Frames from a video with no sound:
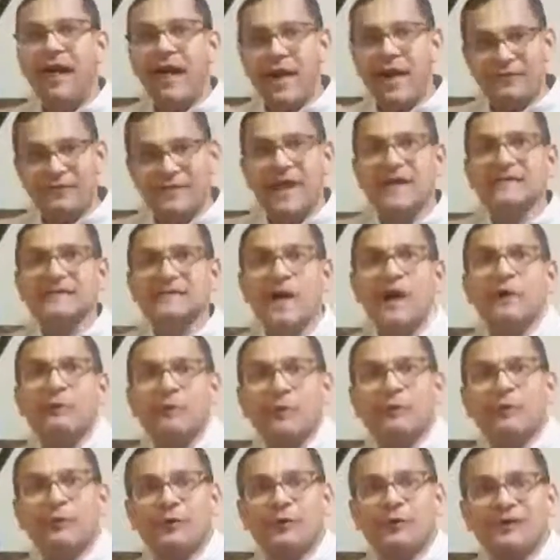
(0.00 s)
and that's how it
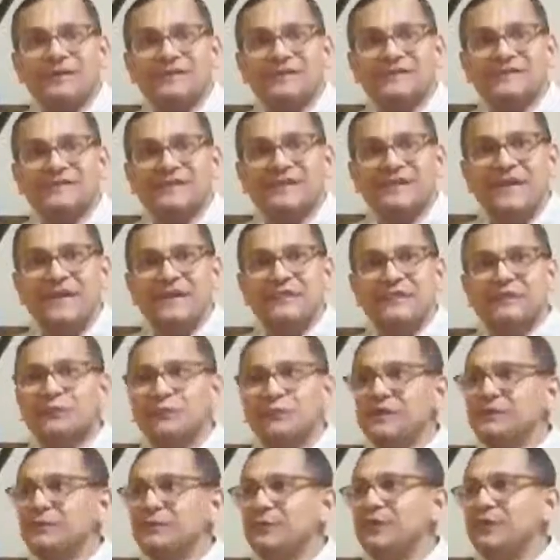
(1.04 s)
works. So
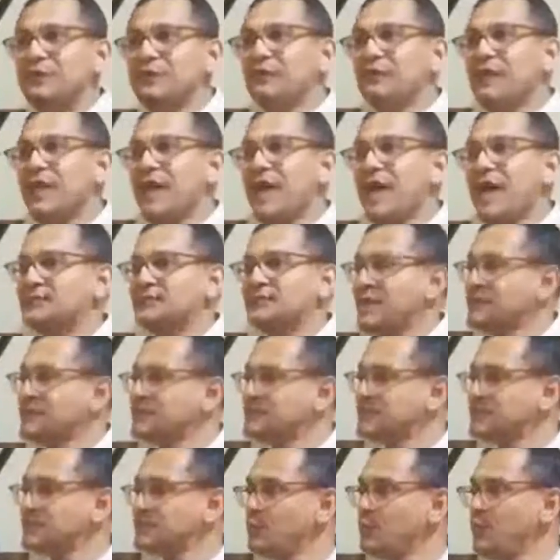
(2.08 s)
we look at it as
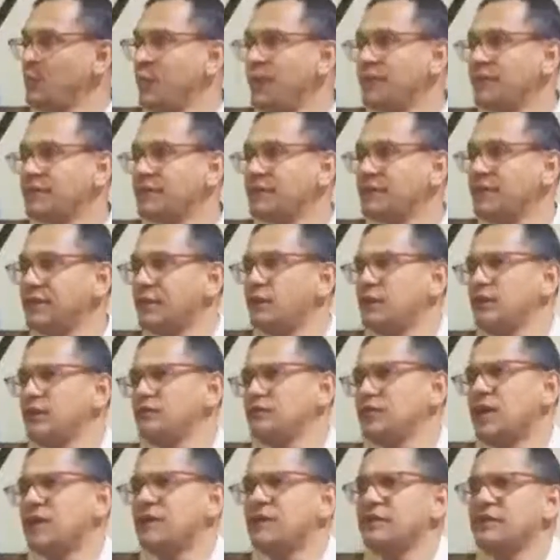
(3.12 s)
just one thing where he
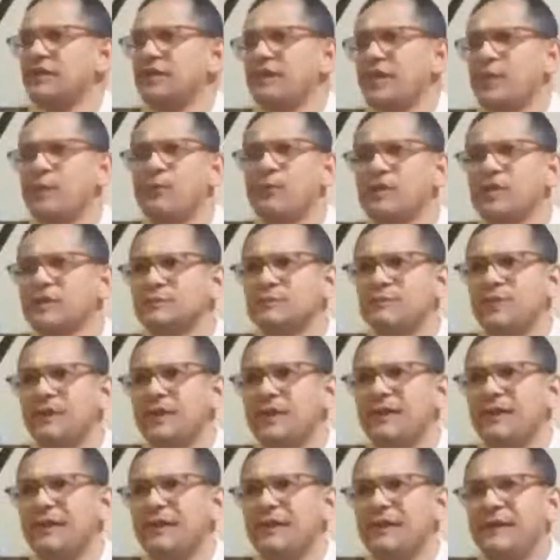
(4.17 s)
chanted the name once,
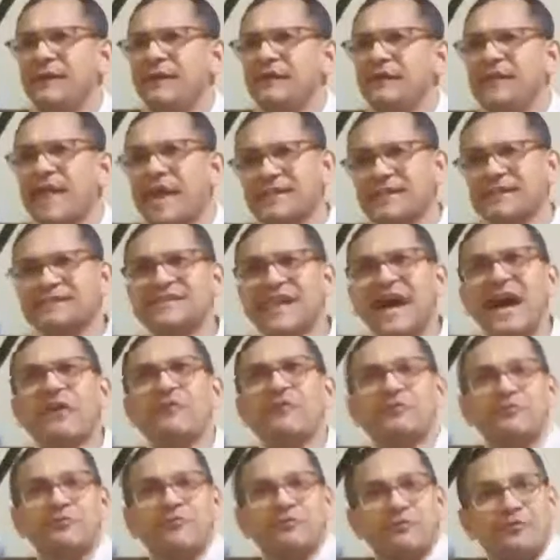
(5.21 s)
but that's not
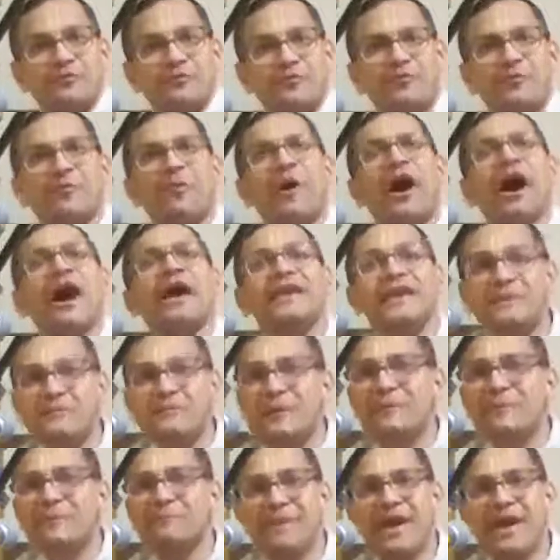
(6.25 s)
why he
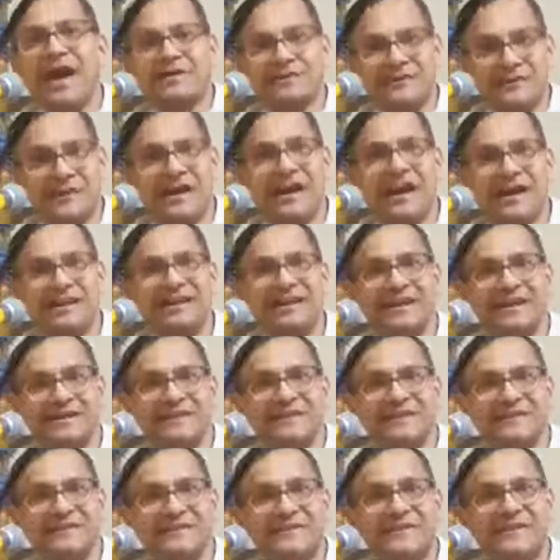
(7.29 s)
went back to Godhead.
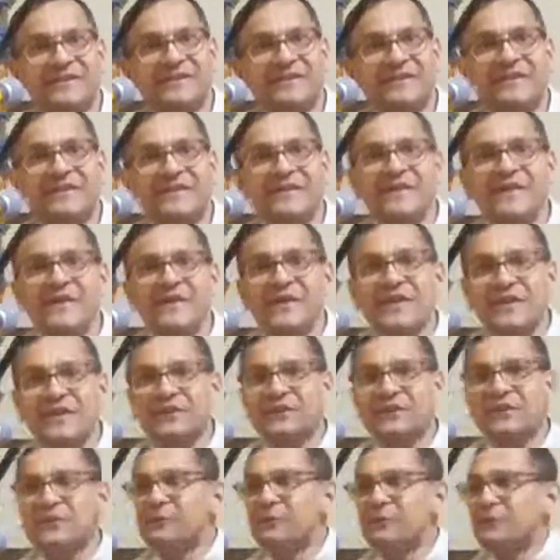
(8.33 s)

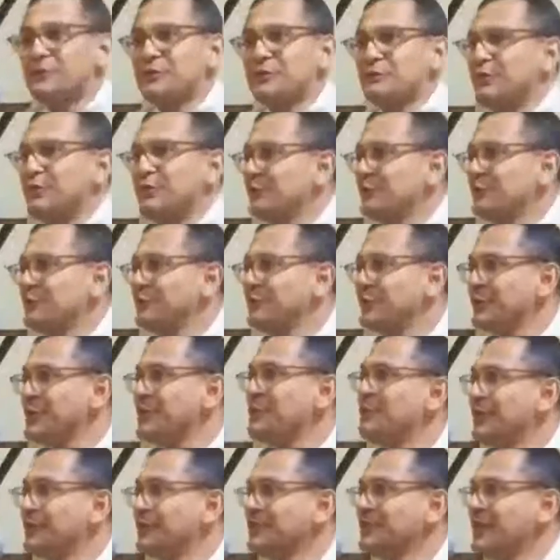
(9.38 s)
Because we only look at
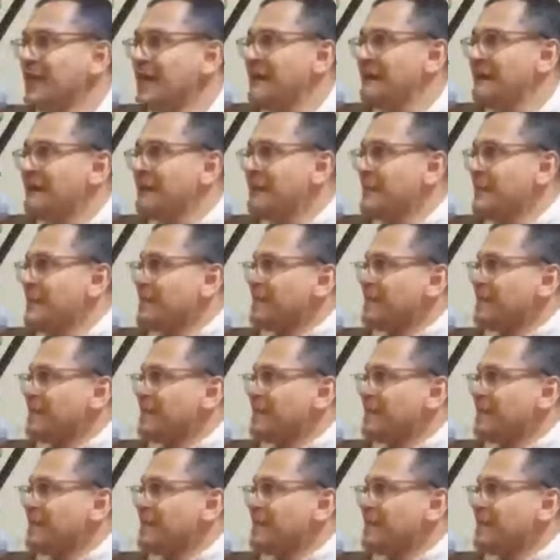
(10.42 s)
one life.